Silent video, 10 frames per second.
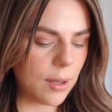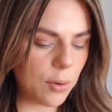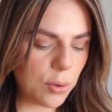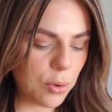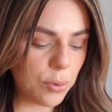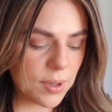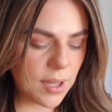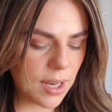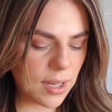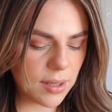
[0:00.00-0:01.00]
going to
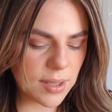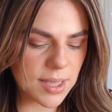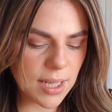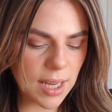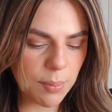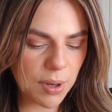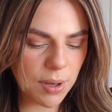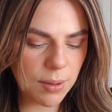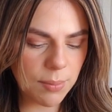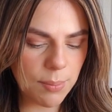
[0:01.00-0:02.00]
take the same
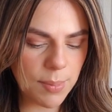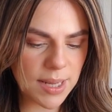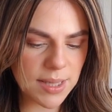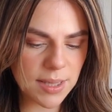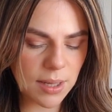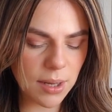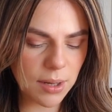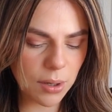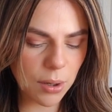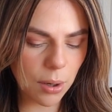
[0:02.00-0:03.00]
messy hair
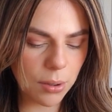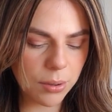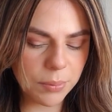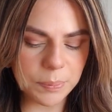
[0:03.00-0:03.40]
color